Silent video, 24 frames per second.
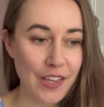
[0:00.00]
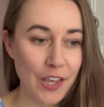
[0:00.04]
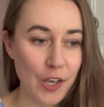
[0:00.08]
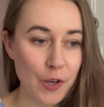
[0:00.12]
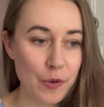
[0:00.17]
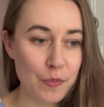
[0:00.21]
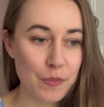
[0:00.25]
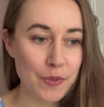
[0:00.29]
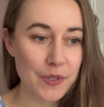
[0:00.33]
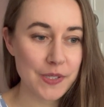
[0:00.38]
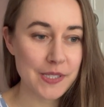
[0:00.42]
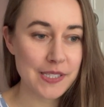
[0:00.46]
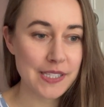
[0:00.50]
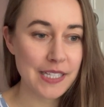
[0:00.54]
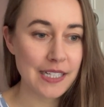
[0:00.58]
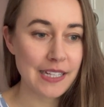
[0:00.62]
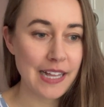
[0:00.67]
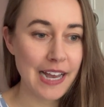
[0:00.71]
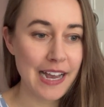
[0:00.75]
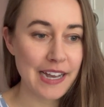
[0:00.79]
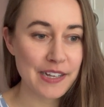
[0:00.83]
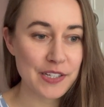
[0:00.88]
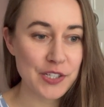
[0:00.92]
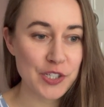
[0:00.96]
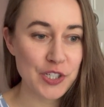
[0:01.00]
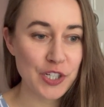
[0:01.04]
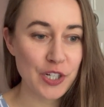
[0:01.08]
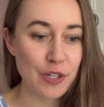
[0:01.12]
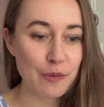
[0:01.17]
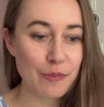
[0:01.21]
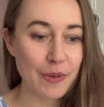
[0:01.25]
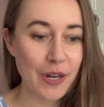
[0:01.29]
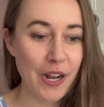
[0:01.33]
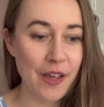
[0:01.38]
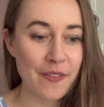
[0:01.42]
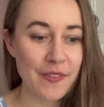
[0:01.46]
almost the last year,
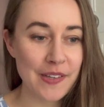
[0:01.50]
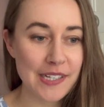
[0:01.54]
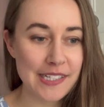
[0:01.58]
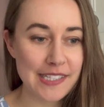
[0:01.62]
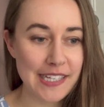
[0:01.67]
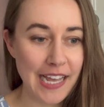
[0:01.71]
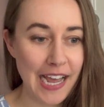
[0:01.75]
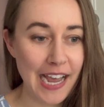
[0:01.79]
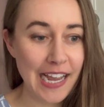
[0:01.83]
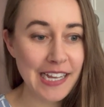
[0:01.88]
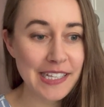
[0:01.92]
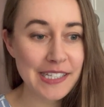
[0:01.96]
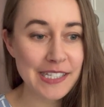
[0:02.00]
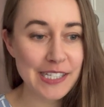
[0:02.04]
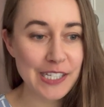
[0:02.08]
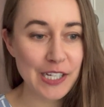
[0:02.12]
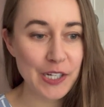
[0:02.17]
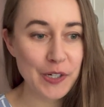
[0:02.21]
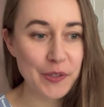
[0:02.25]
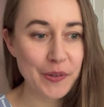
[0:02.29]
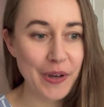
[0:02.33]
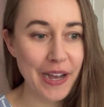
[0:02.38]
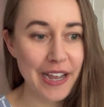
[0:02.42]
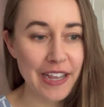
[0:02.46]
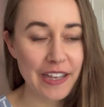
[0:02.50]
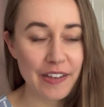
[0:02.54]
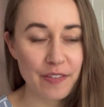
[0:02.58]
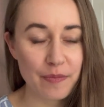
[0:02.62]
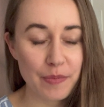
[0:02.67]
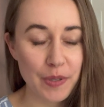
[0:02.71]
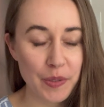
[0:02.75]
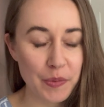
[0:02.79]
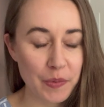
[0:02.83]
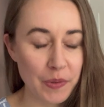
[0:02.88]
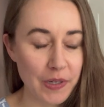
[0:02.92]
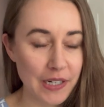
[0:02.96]
but on the side. So I have
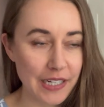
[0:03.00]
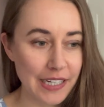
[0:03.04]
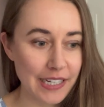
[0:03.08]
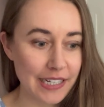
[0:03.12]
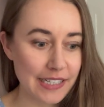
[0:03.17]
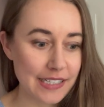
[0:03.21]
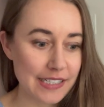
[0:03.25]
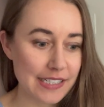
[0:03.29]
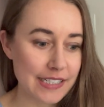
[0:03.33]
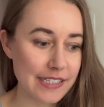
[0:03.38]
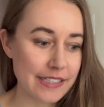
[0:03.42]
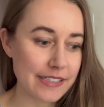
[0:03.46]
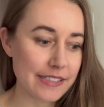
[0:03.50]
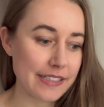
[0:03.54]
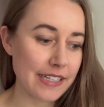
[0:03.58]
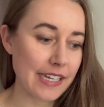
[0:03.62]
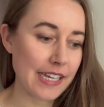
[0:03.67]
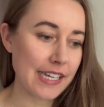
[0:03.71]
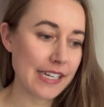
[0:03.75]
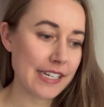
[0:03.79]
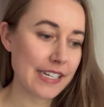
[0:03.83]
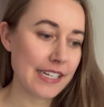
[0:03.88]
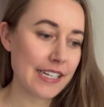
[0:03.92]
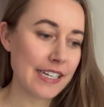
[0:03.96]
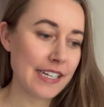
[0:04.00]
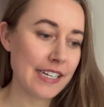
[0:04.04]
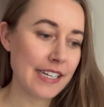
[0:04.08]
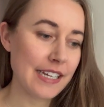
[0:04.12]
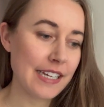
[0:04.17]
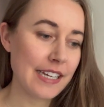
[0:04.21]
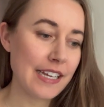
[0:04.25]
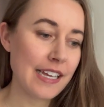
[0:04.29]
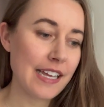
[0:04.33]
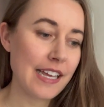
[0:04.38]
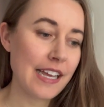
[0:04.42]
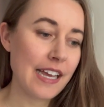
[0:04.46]
been working till like
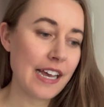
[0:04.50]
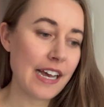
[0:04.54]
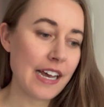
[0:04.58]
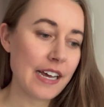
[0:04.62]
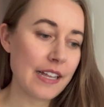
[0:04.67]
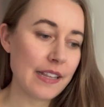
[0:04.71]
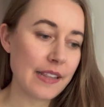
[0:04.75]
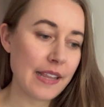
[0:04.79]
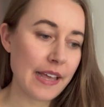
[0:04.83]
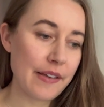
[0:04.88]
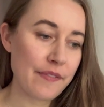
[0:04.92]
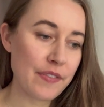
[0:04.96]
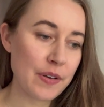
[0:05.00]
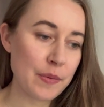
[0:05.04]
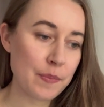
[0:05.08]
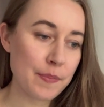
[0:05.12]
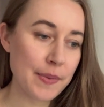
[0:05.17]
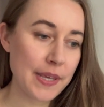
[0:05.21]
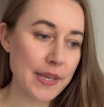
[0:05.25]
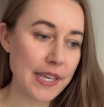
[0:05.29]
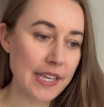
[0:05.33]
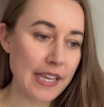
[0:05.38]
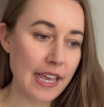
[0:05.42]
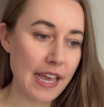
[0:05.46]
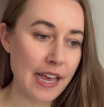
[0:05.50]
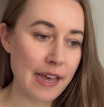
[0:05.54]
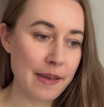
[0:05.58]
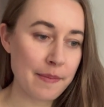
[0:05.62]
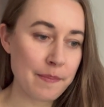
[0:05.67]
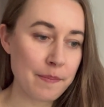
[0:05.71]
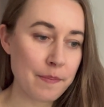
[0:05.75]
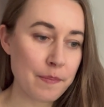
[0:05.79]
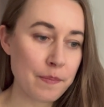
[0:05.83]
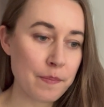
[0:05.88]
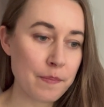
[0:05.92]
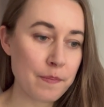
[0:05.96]
11
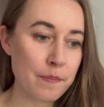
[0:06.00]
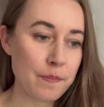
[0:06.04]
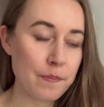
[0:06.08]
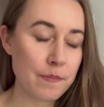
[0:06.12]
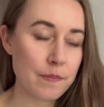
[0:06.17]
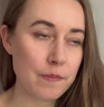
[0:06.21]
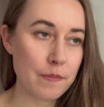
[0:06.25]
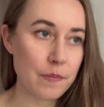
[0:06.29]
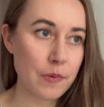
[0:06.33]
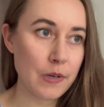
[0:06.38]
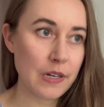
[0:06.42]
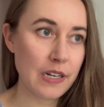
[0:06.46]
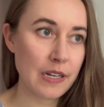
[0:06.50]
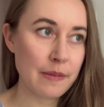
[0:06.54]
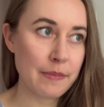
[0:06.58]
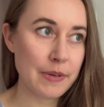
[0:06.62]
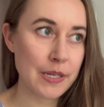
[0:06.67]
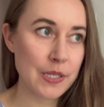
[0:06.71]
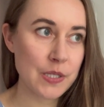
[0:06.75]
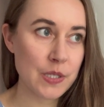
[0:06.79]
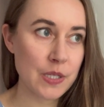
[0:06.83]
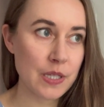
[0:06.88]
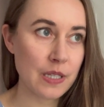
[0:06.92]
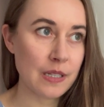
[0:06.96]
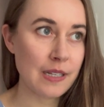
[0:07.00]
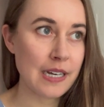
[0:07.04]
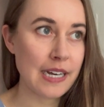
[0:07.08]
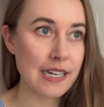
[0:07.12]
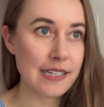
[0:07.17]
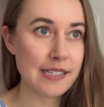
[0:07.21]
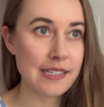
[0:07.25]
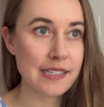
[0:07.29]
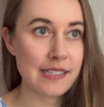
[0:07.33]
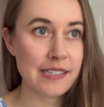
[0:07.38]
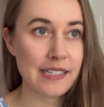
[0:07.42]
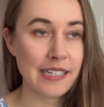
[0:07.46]
p.m. pretty much the
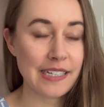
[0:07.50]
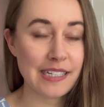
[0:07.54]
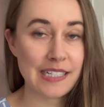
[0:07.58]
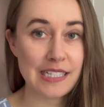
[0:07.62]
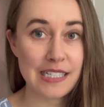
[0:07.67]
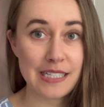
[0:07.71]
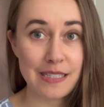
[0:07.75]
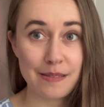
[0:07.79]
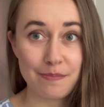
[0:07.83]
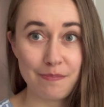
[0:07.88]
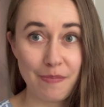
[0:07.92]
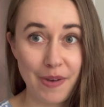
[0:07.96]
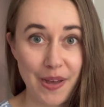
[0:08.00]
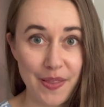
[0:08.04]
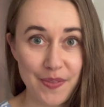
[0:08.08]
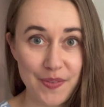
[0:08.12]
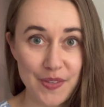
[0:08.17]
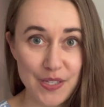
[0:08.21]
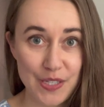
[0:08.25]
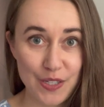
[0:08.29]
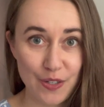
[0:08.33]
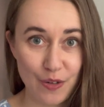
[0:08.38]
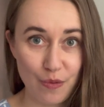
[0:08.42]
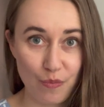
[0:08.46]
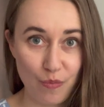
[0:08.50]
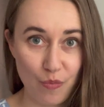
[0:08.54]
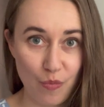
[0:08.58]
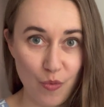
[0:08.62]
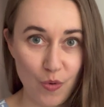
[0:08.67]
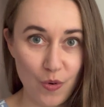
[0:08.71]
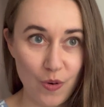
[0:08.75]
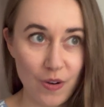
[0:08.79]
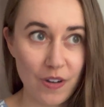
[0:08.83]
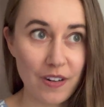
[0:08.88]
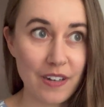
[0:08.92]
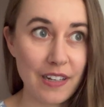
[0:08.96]
last 6 months or
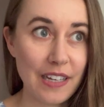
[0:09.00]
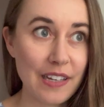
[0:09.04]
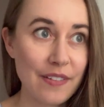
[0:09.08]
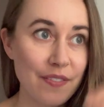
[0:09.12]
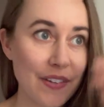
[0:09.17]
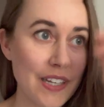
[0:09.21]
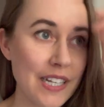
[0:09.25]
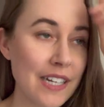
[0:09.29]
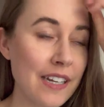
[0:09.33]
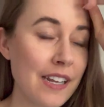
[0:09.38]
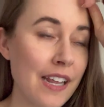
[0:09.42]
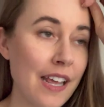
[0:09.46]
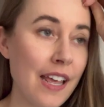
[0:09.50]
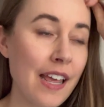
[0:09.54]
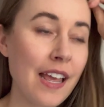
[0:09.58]
more even.